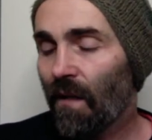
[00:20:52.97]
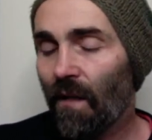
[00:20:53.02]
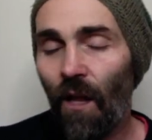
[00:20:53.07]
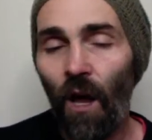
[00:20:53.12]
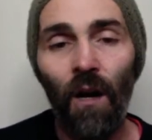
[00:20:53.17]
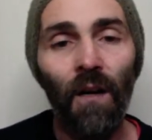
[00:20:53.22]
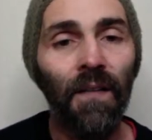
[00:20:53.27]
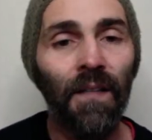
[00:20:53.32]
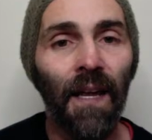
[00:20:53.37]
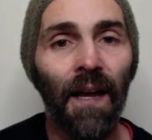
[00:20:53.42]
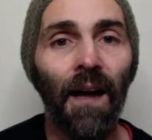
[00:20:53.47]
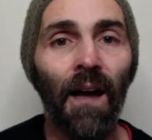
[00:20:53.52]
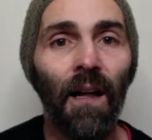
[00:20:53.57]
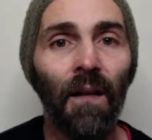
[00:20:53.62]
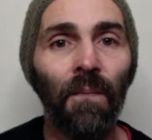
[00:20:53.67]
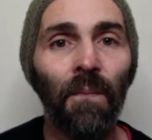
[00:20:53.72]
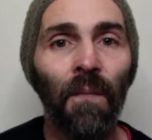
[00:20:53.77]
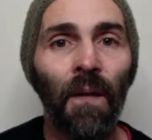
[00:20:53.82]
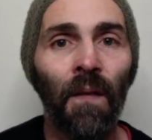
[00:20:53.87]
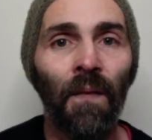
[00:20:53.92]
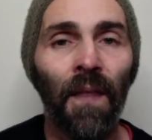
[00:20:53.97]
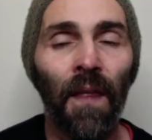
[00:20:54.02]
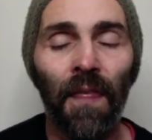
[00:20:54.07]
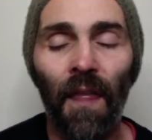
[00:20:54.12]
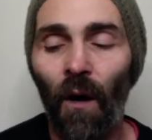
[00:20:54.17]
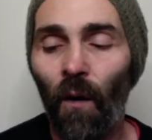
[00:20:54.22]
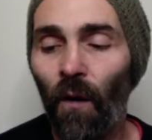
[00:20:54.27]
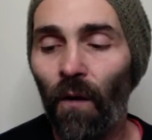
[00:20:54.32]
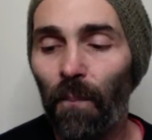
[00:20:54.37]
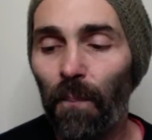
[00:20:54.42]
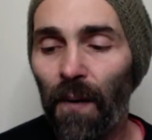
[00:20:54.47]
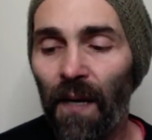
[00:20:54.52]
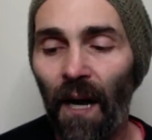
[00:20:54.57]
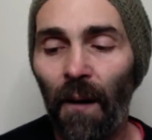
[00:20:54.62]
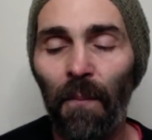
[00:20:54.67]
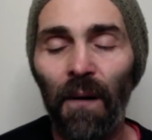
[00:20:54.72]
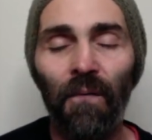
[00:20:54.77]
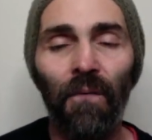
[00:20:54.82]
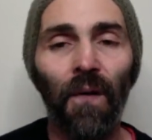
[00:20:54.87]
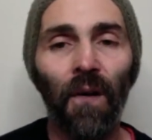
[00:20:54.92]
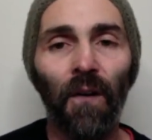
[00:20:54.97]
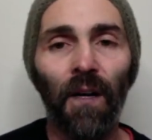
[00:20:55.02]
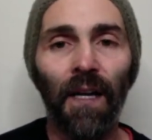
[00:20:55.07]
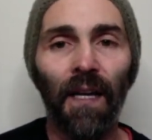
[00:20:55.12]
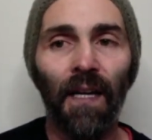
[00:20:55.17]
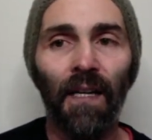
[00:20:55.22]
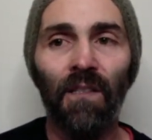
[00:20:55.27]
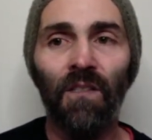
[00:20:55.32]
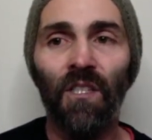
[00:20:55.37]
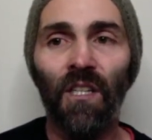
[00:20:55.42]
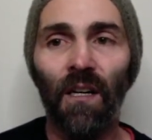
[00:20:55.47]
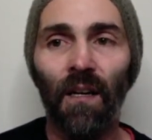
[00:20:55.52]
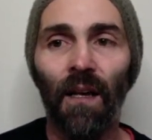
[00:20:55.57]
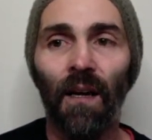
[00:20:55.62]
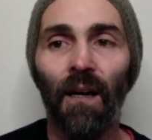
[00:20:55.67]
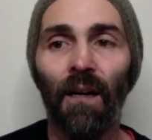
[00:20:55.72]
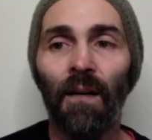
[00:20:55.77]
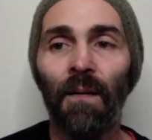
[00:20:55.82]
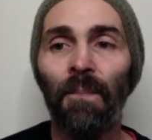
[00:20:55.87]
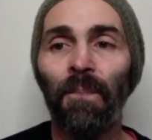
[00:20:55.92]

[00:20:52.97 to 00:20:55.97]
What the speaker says: lockdown that they were becoming very insular.